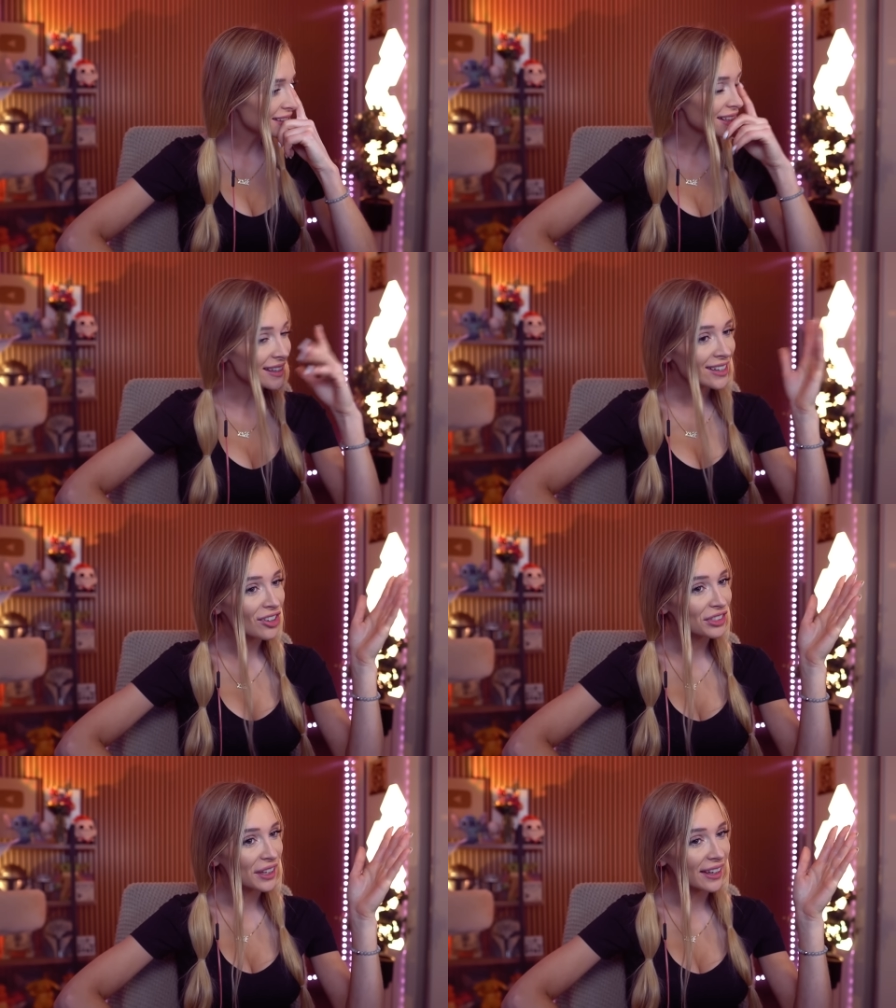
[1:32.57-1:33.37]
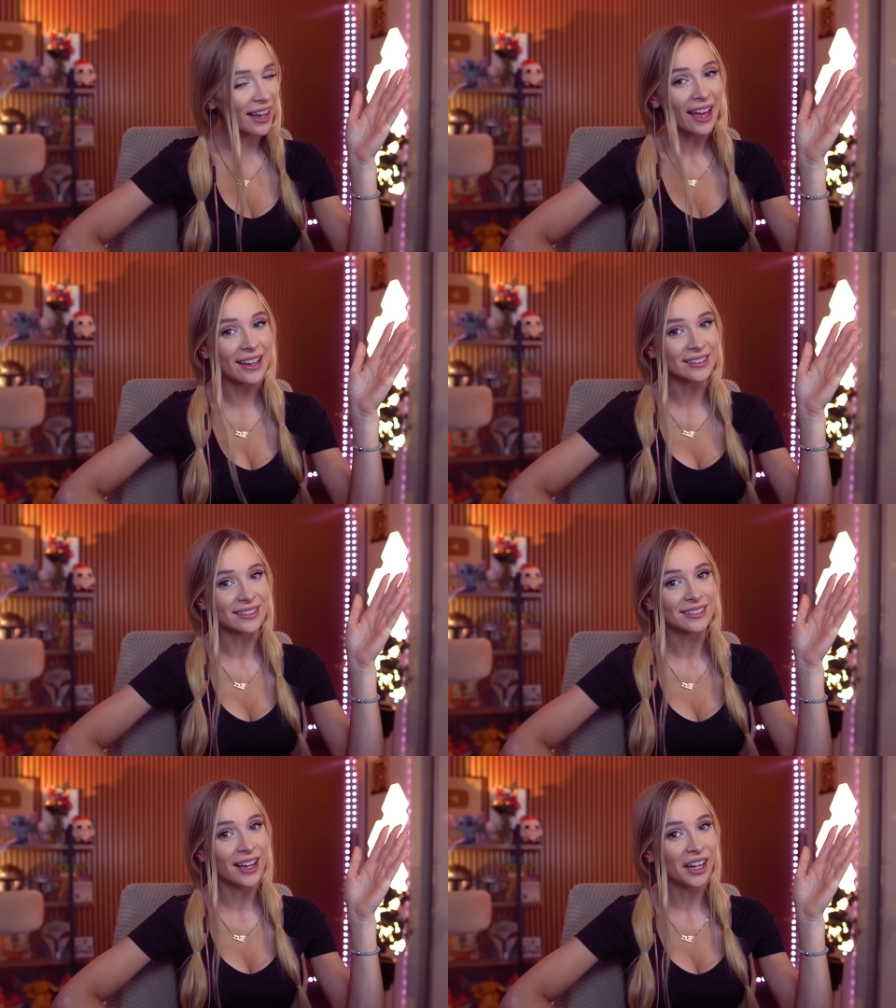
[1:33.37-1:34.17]
did they not think ahead?
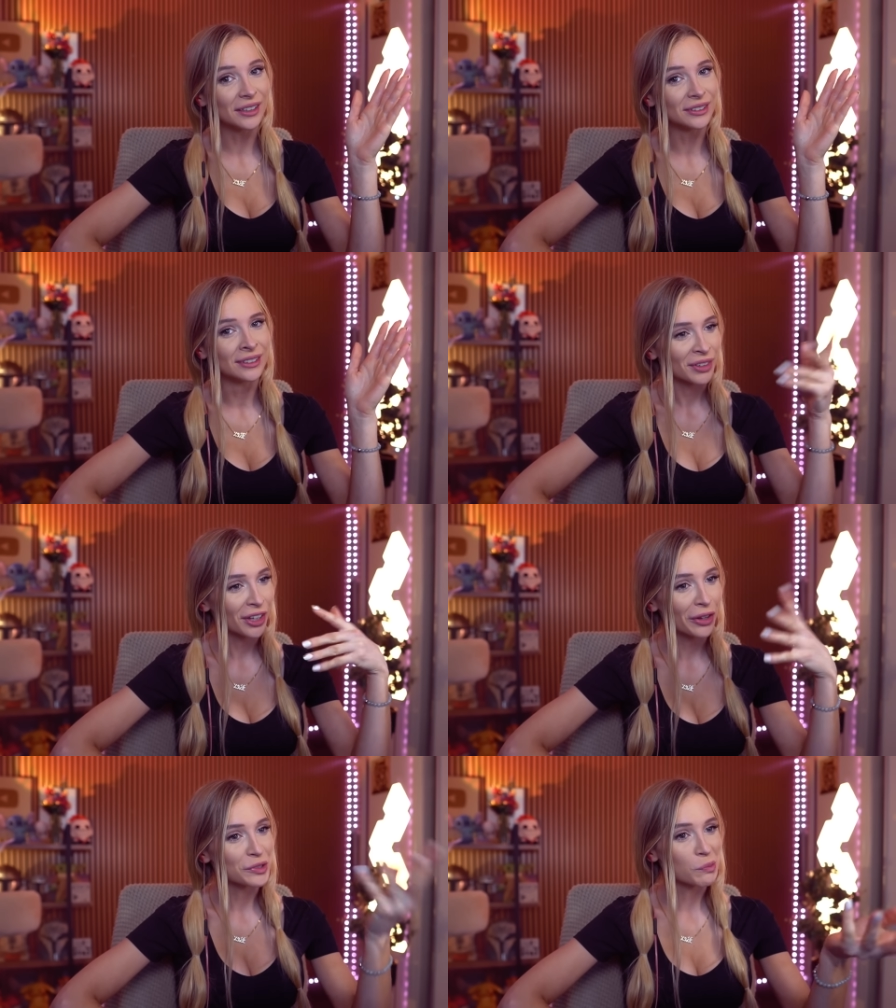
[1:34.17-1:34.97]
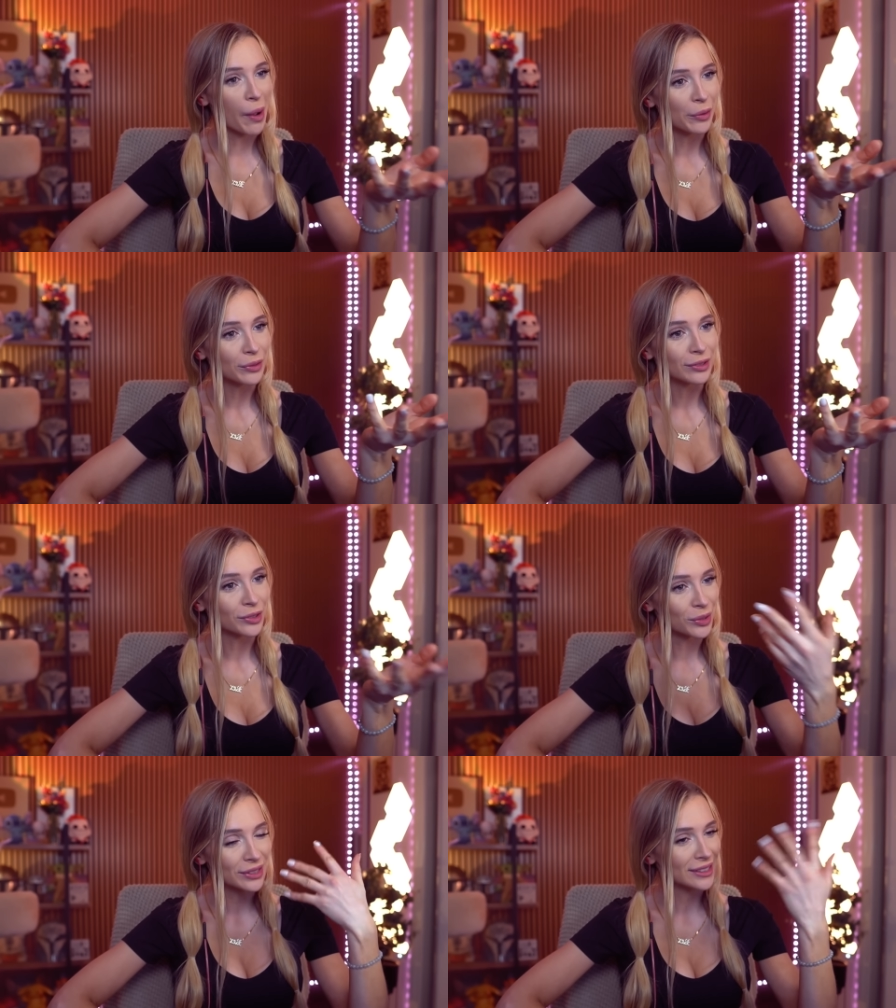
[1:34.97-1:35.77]
No, you know, smoke
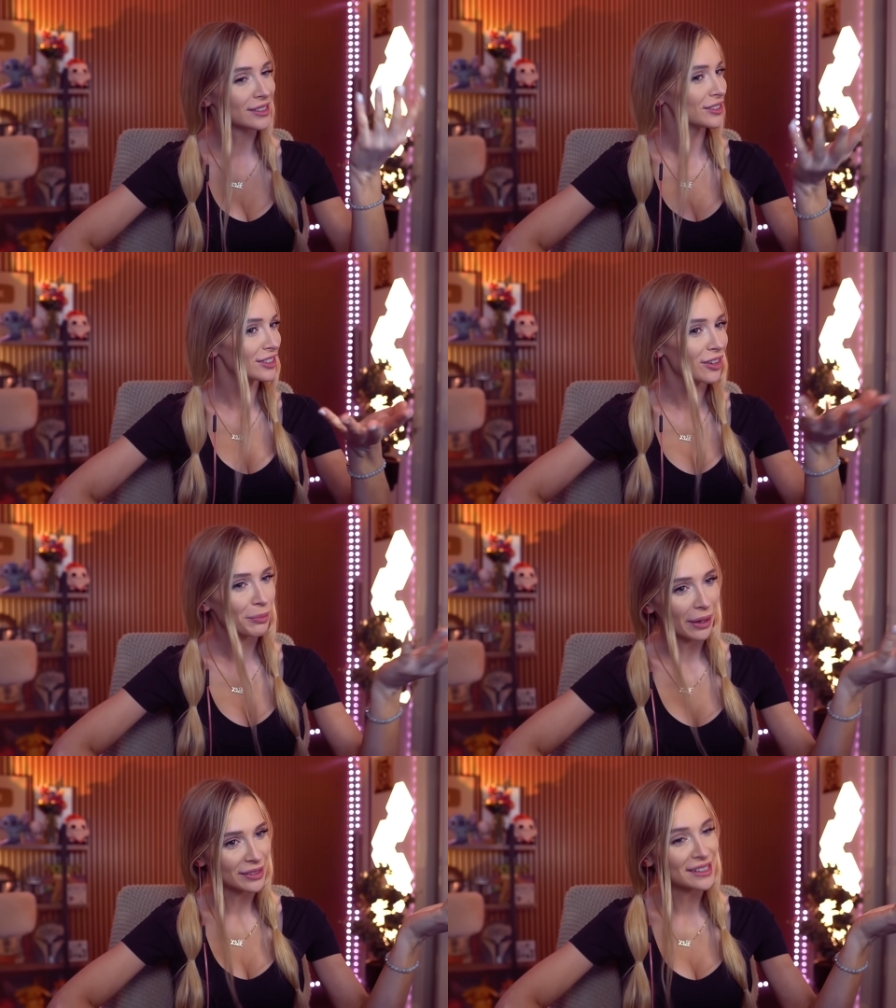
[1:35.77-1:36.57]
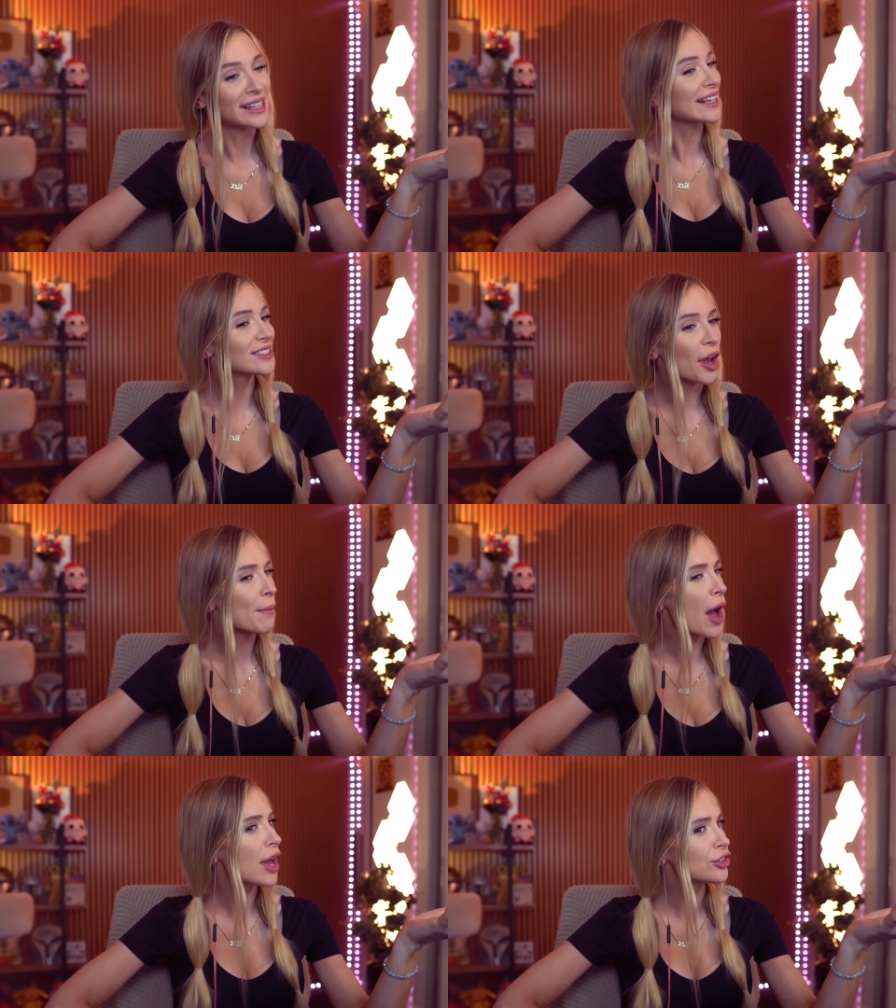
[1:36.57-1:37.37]
causes you to not be able to see so
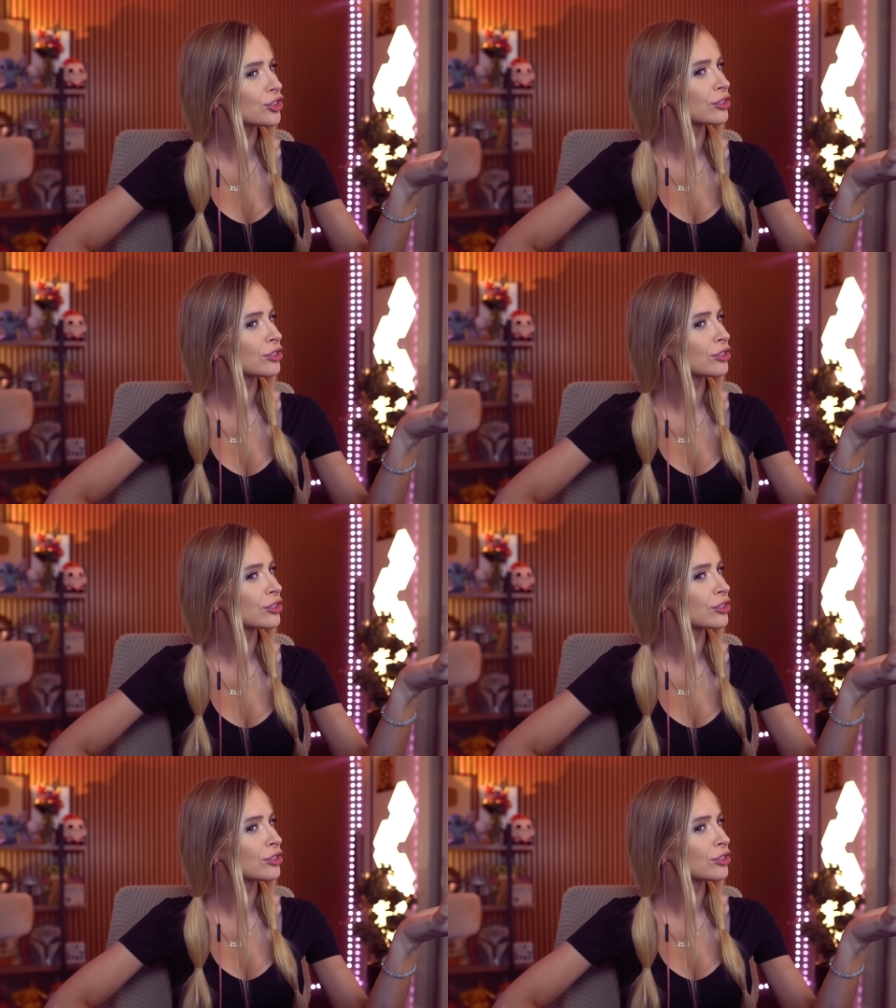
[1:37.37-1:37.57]
much.